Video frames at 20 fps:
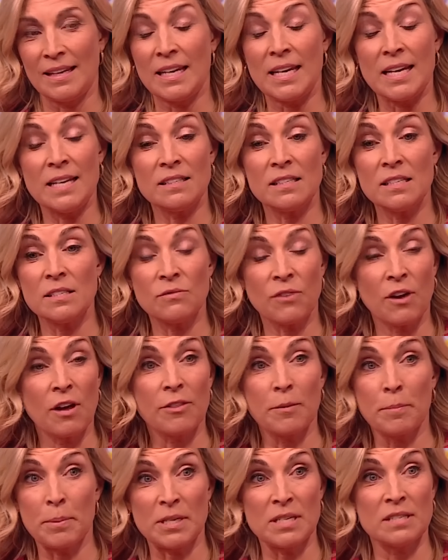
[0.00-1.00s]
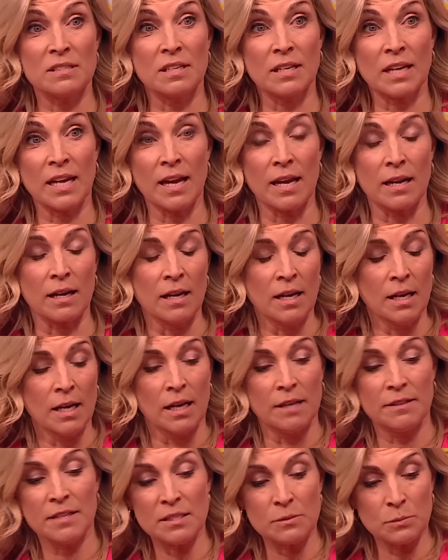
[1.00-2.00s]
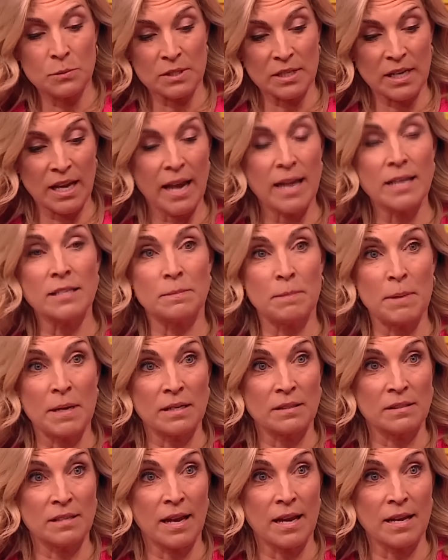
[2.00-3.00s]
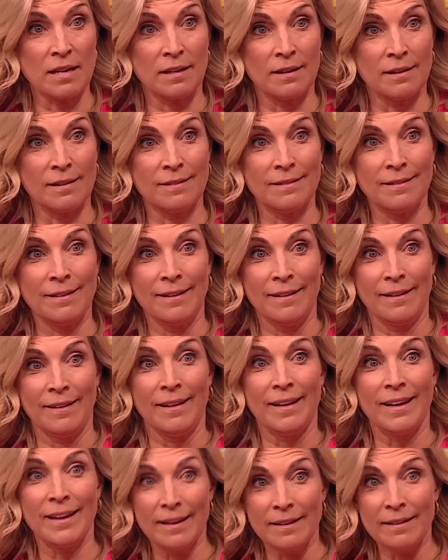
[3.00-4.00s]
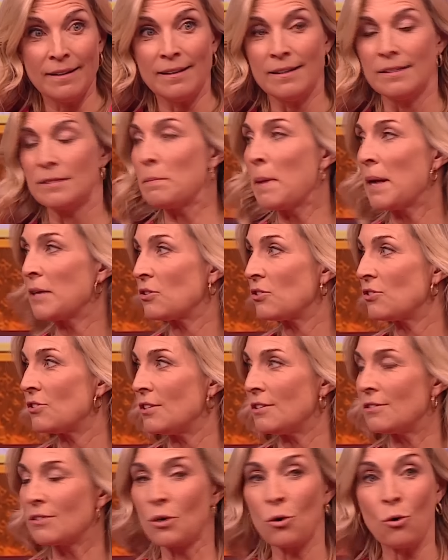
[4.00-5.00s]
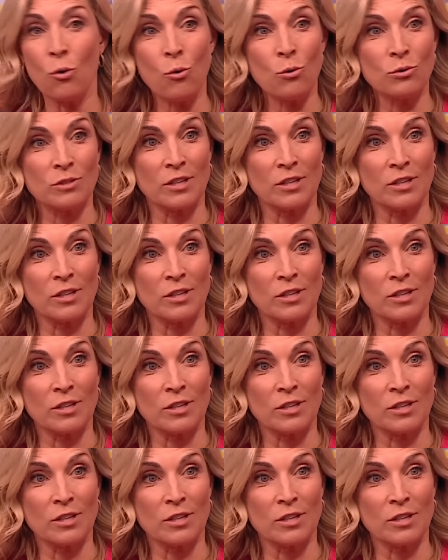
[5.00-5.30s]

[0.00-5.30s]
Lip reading: he is his father, but he's the King. And this was a case being taken in His Majesty's court